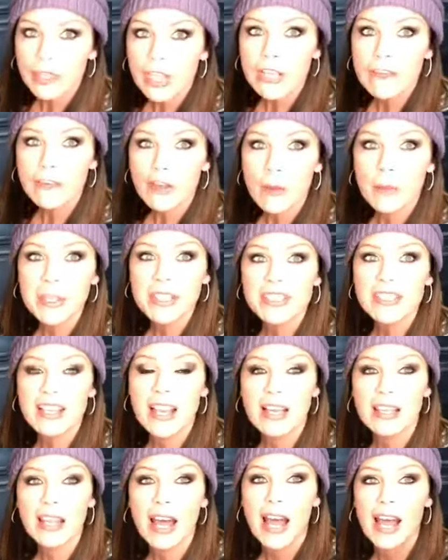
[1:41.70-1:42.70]
if y'all missed
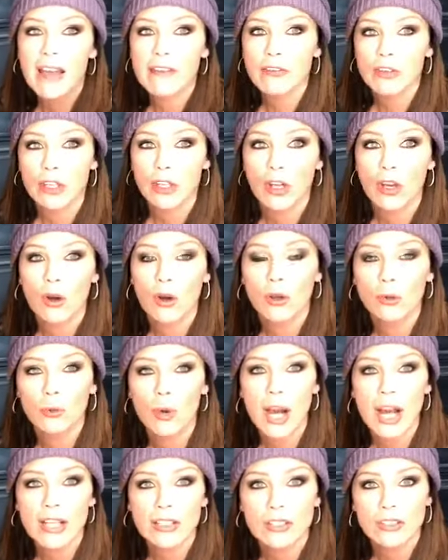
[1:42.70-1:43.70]
that live, you can go and
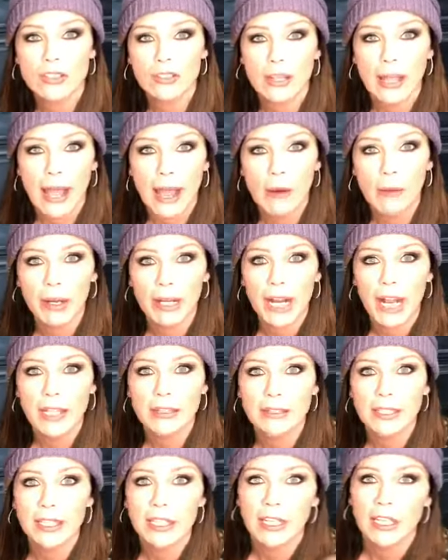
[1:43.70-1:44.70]
watch how I
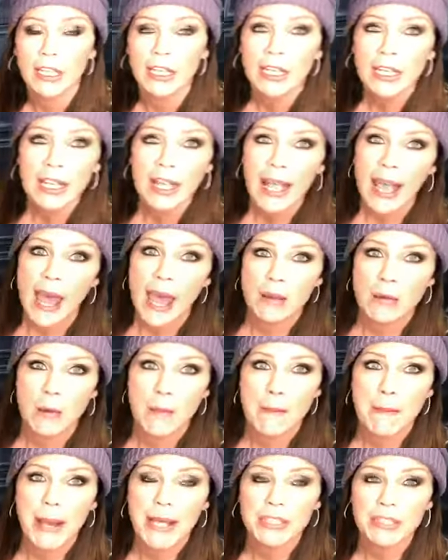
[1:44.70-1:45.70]
got there. And
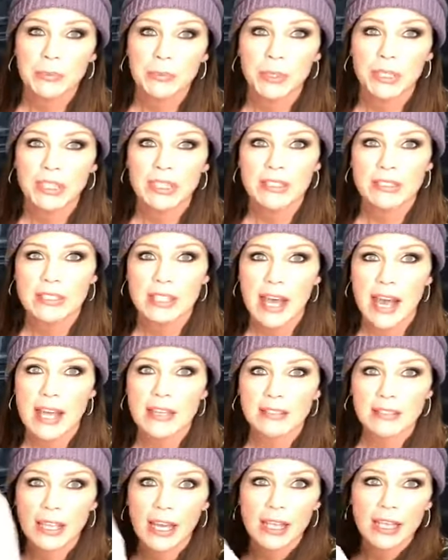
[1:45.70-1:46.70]
I'm about to put this
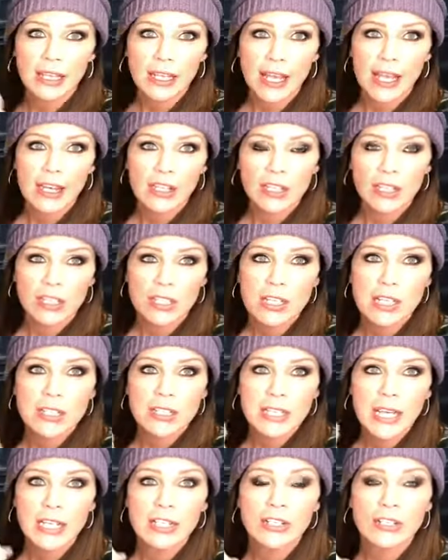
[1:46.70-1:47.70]
last kind of layered
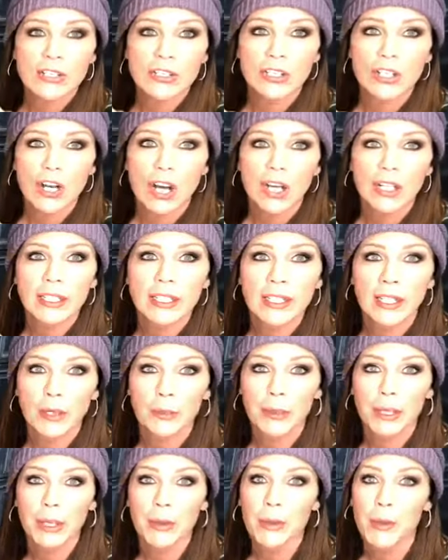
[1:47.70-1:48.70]
texture on here,
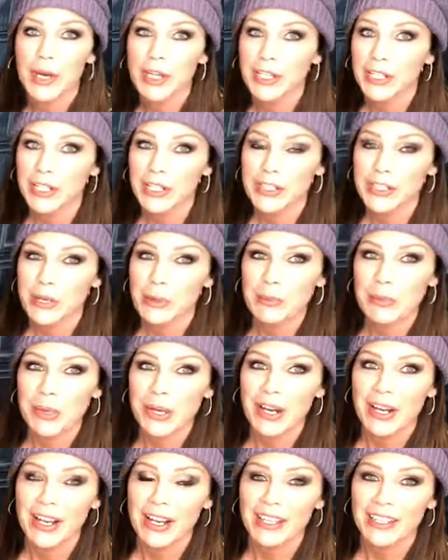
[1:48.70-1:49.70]
but I wanted to jump
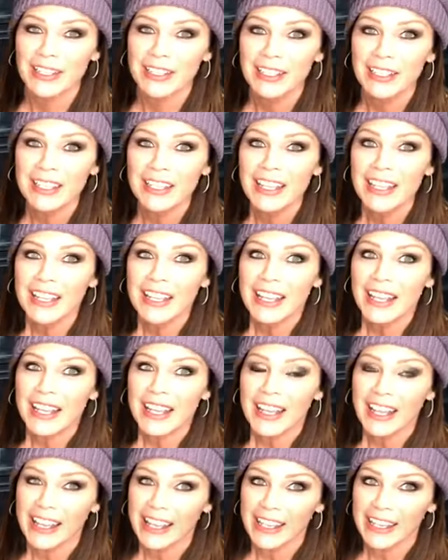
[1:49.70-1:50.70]
on
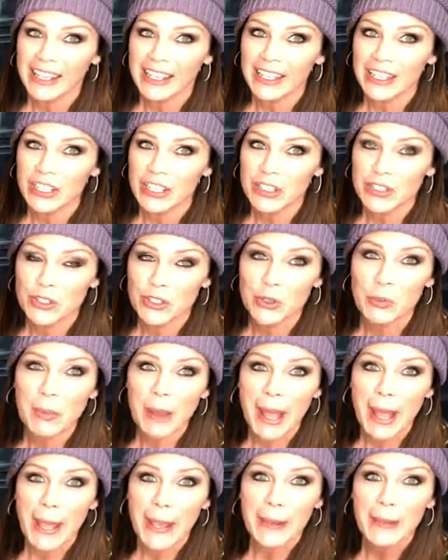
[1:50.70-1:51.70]
and do
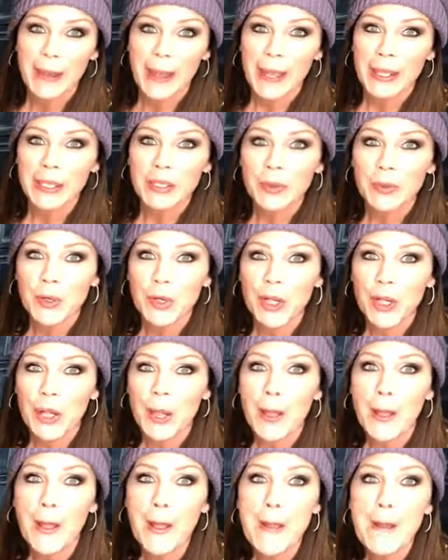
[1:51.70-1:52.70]
my
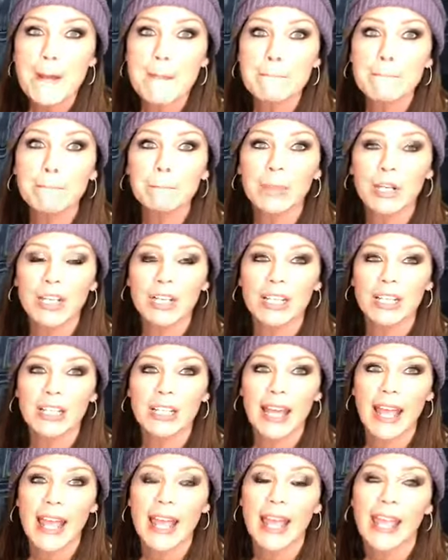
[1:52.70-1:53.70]
annual
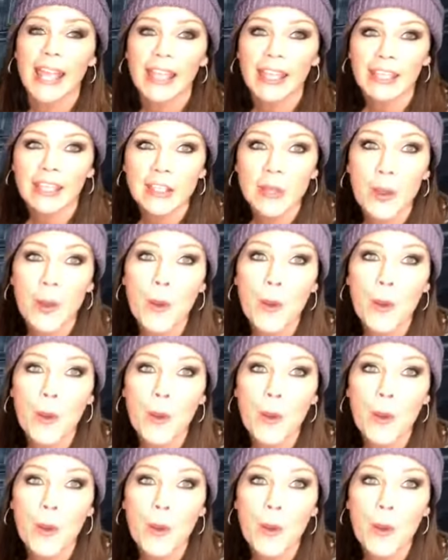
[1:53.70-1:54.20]
birthday